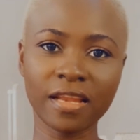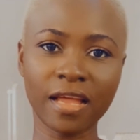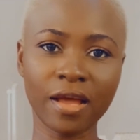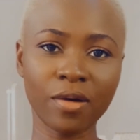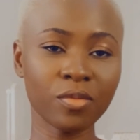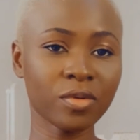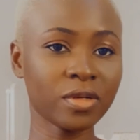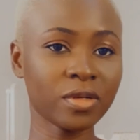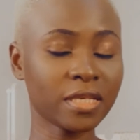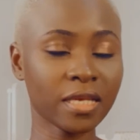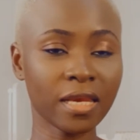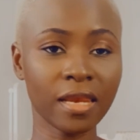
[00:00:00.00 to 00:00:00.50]
I
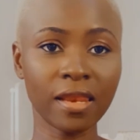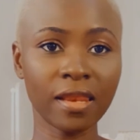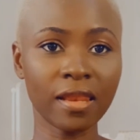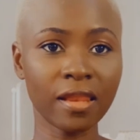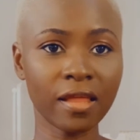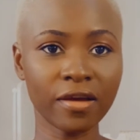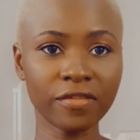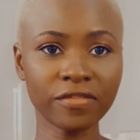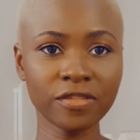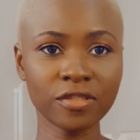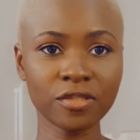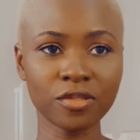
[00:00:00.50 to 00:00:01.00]
would
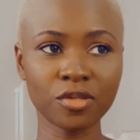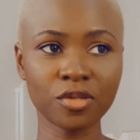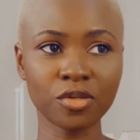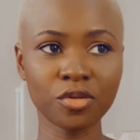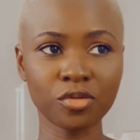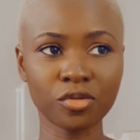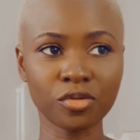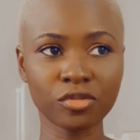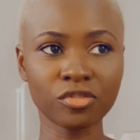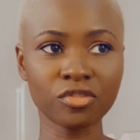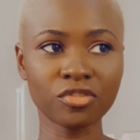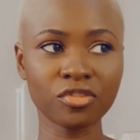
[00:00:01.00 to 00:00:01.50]
love to, you
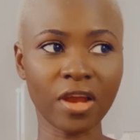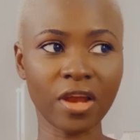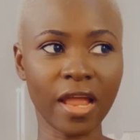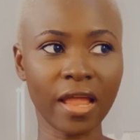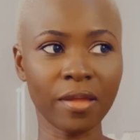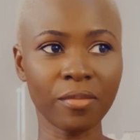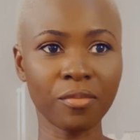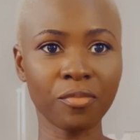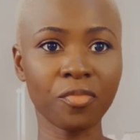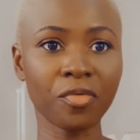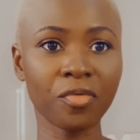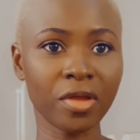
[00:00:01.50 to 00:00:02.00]
know, try
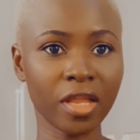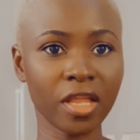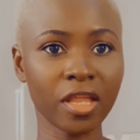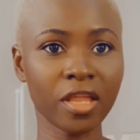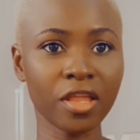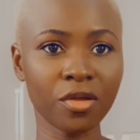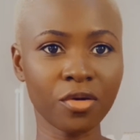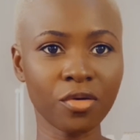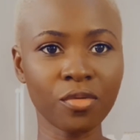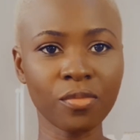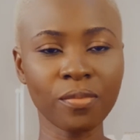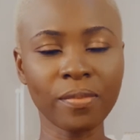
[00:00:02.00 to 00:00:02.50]
and bring
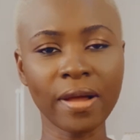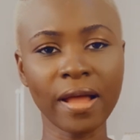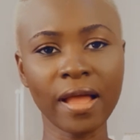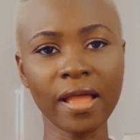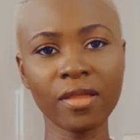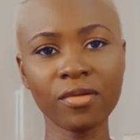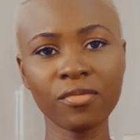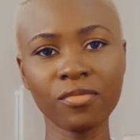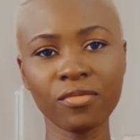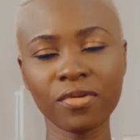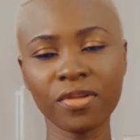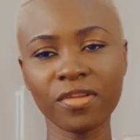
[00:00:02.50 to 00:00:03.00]
you
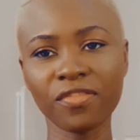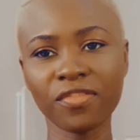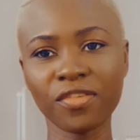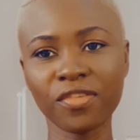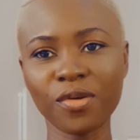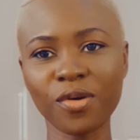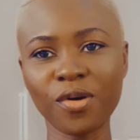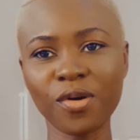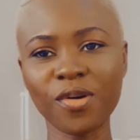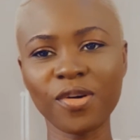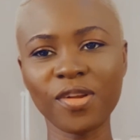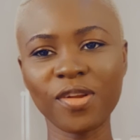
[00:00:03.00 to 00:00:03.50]
my
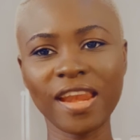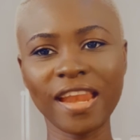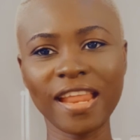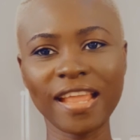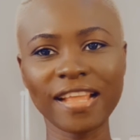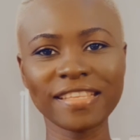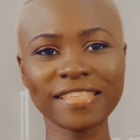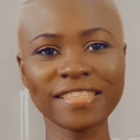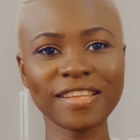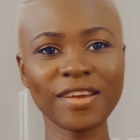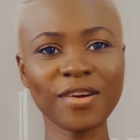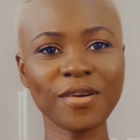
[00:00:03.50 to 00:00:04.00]
review on
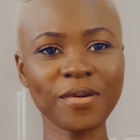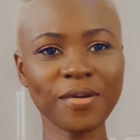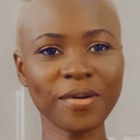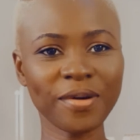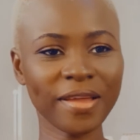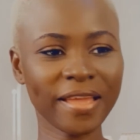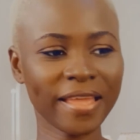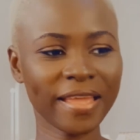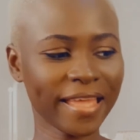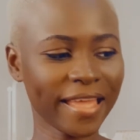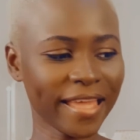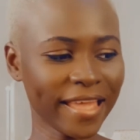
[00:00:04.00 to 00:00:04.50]
it.
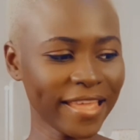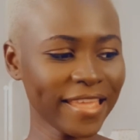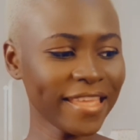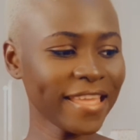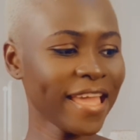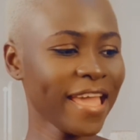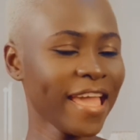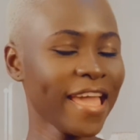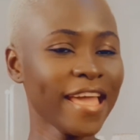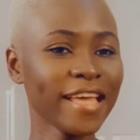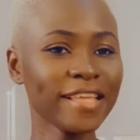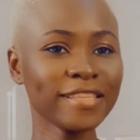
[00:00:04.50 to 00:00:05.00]
Okay,
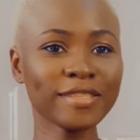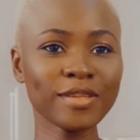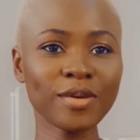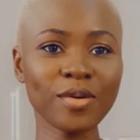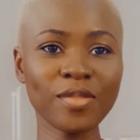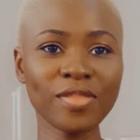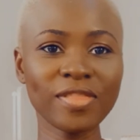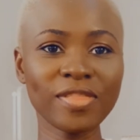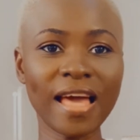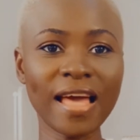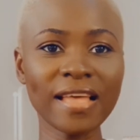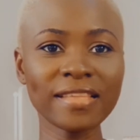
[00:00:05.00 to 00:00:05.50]

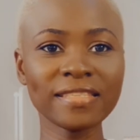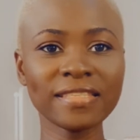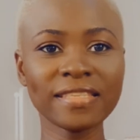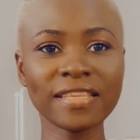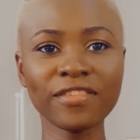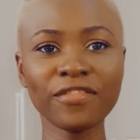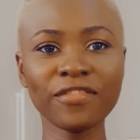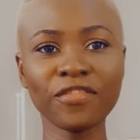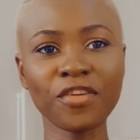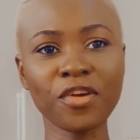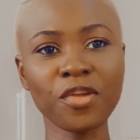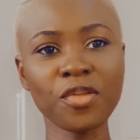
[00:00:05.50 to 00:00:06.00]
so that's
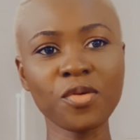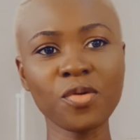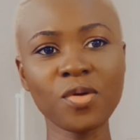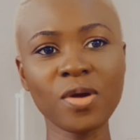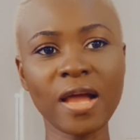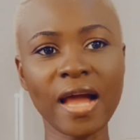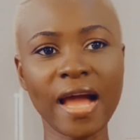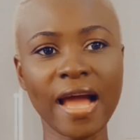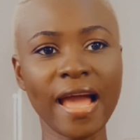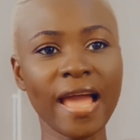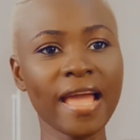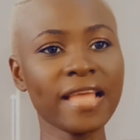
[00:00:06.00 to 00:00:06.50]
it for you
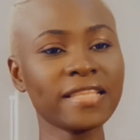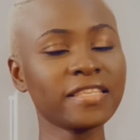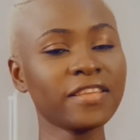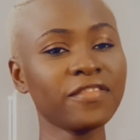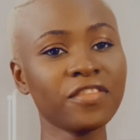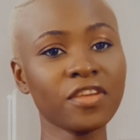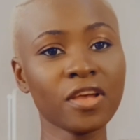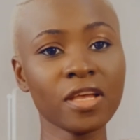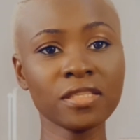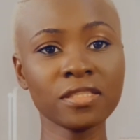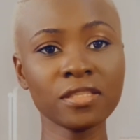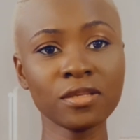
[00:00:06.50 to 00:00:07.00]
guys.
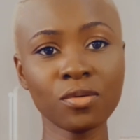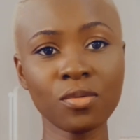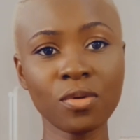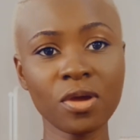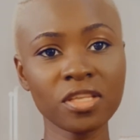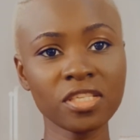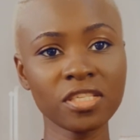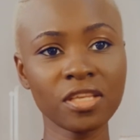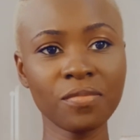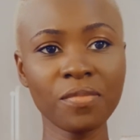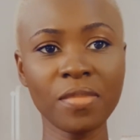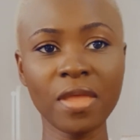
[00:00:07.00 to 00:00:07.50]
If you are still
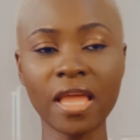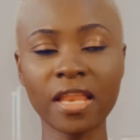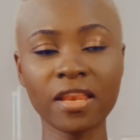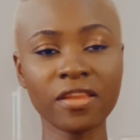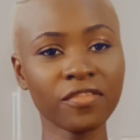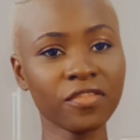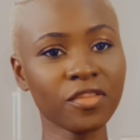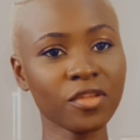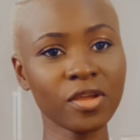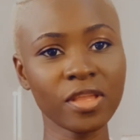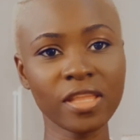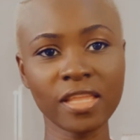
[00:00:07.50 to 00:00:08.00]
watching me and
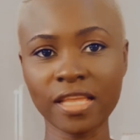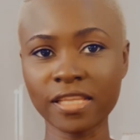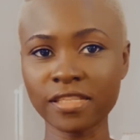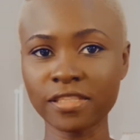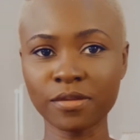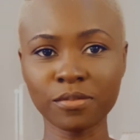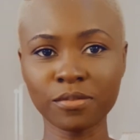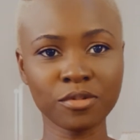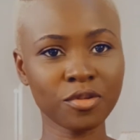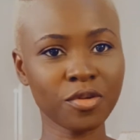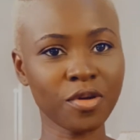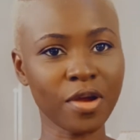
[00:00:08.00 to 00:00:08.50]
if not yet
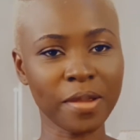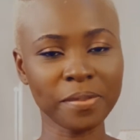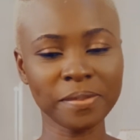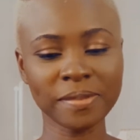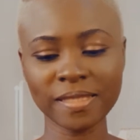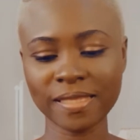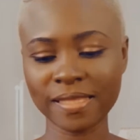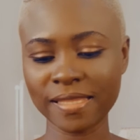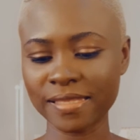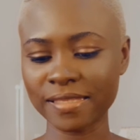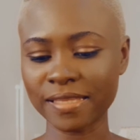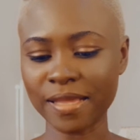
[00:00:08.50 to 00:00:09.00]
subscribed
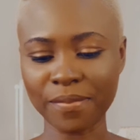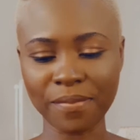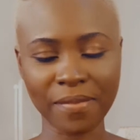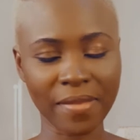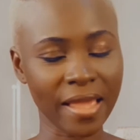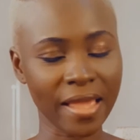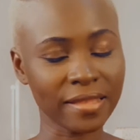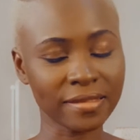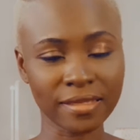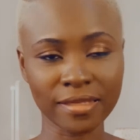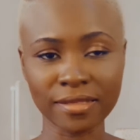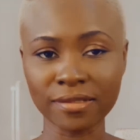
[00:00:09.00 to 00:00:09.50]
to this
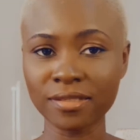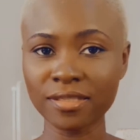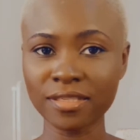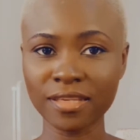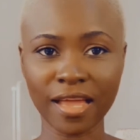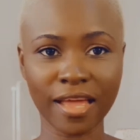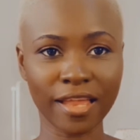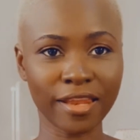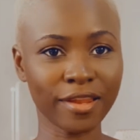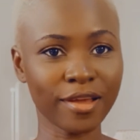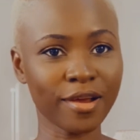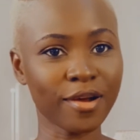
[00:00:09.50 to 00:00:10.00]
amazing
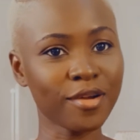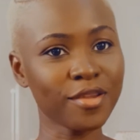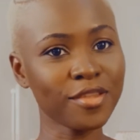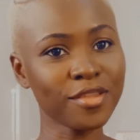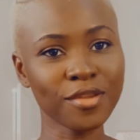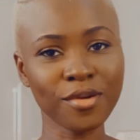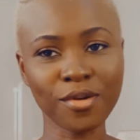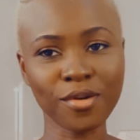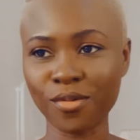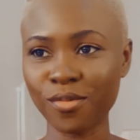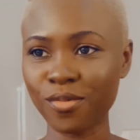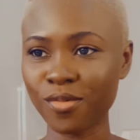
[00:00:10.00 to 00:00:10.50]
channel,
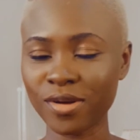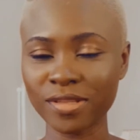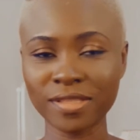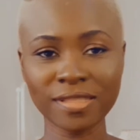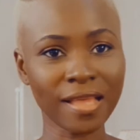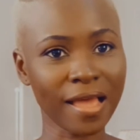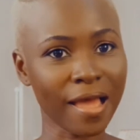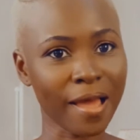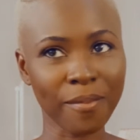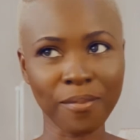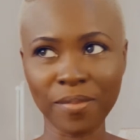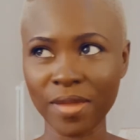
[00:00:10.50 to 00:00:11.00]
yo, what's
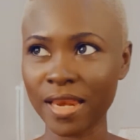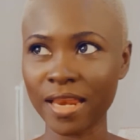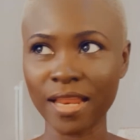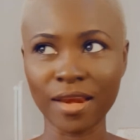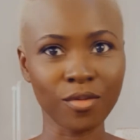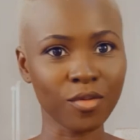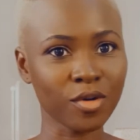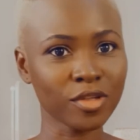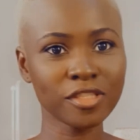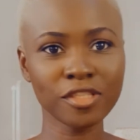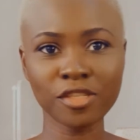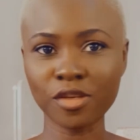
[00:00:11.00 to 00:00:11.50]

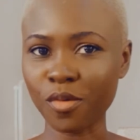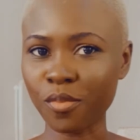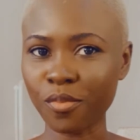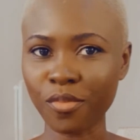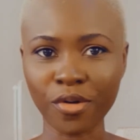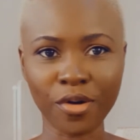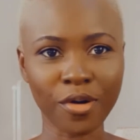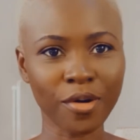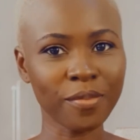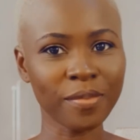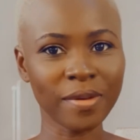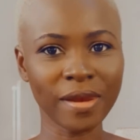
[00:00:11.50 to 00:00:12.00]
happening? What's your
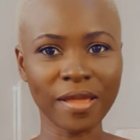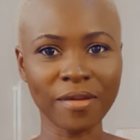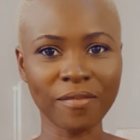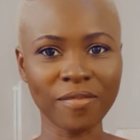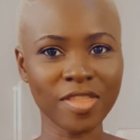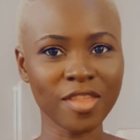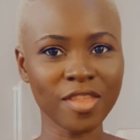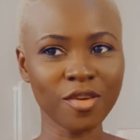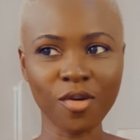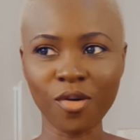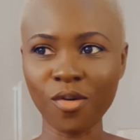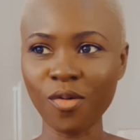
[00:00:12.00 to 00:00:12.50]

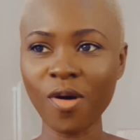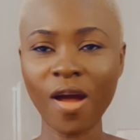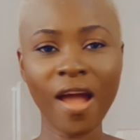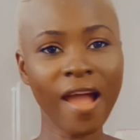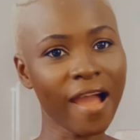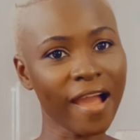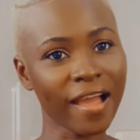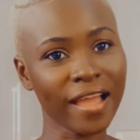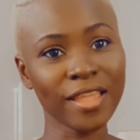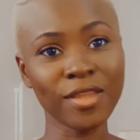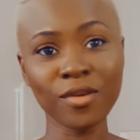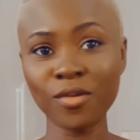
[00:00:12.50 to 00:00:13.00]
problem? You know,
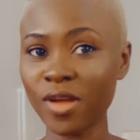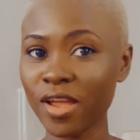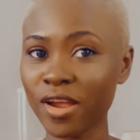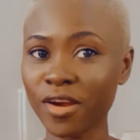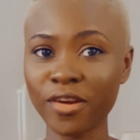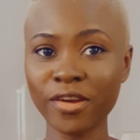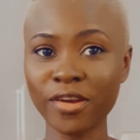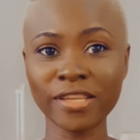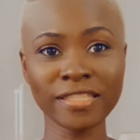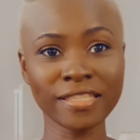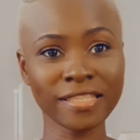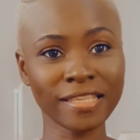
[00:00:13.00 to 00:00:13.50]
are you a
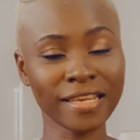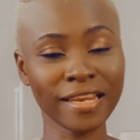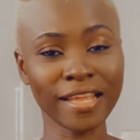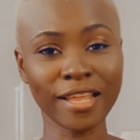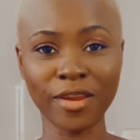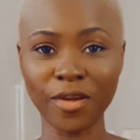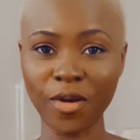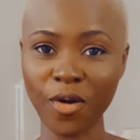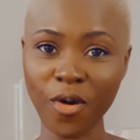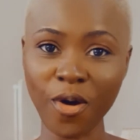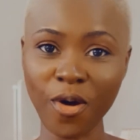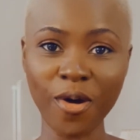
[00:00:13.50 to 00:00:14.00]
Christian
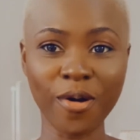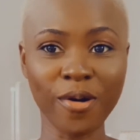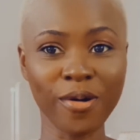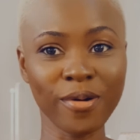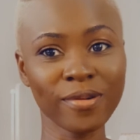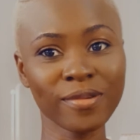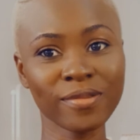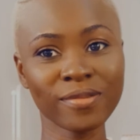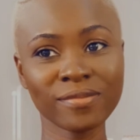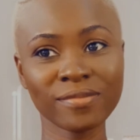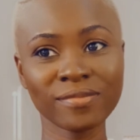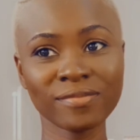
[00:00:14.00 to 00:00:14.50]
at
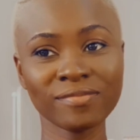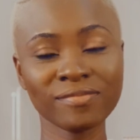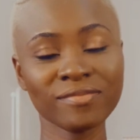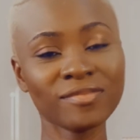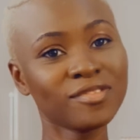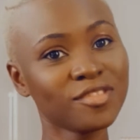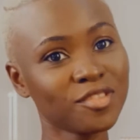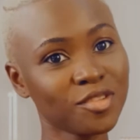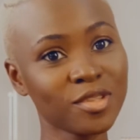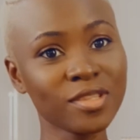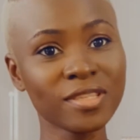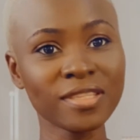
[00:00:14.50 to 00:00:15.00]
all?
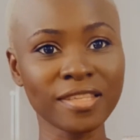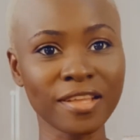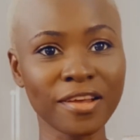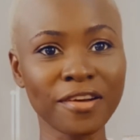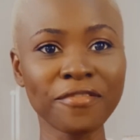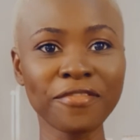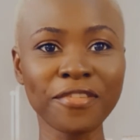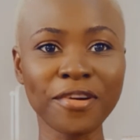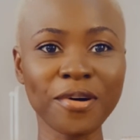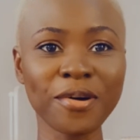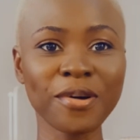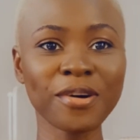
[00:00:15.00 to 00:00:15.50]
Do you
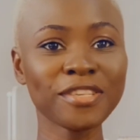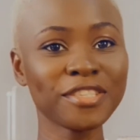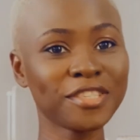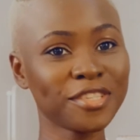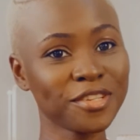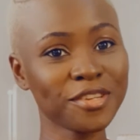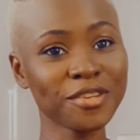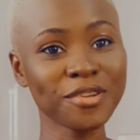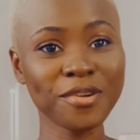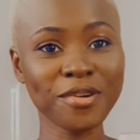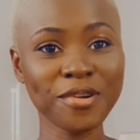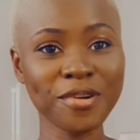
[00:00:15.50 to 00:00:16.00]
serve God? Do
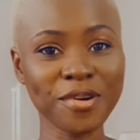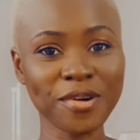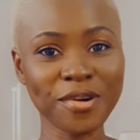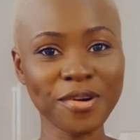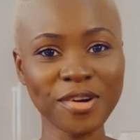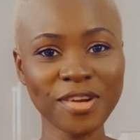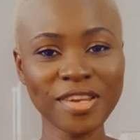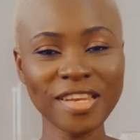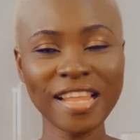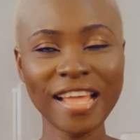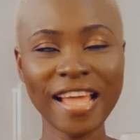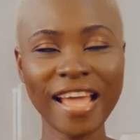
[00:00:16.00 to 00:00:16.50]
you know
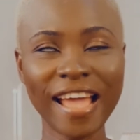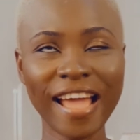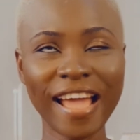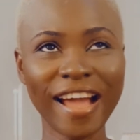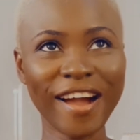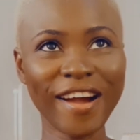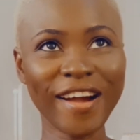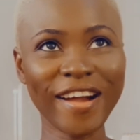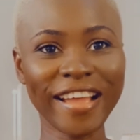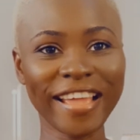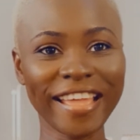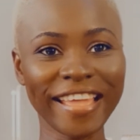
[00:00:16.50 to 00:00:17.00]
God?
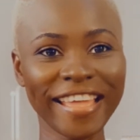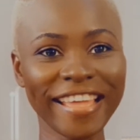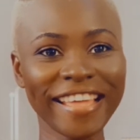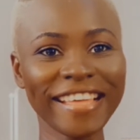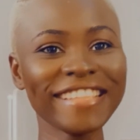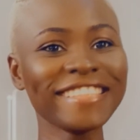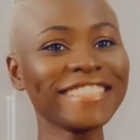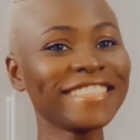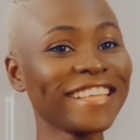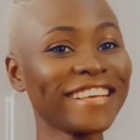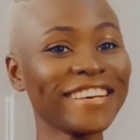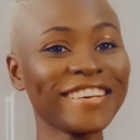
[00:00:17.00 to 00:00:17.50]

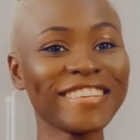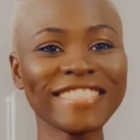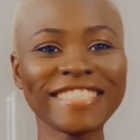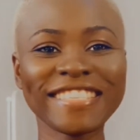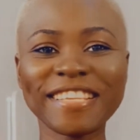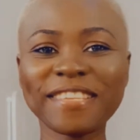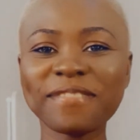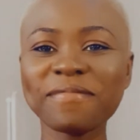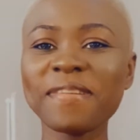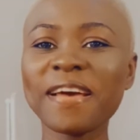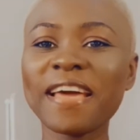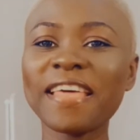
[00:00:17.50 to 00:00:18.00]
Okay, that was
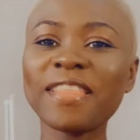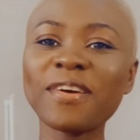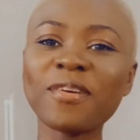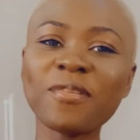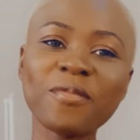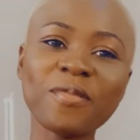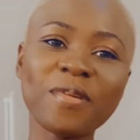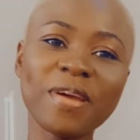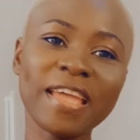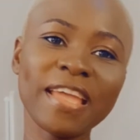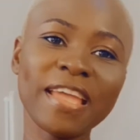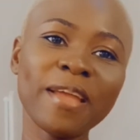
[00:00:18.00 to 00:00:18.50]
just by
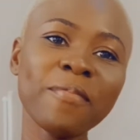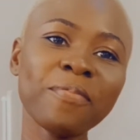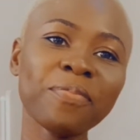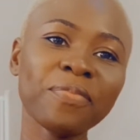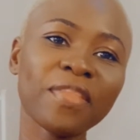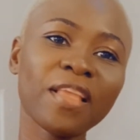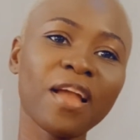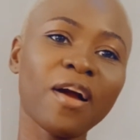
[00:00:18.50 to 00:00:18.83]
the way.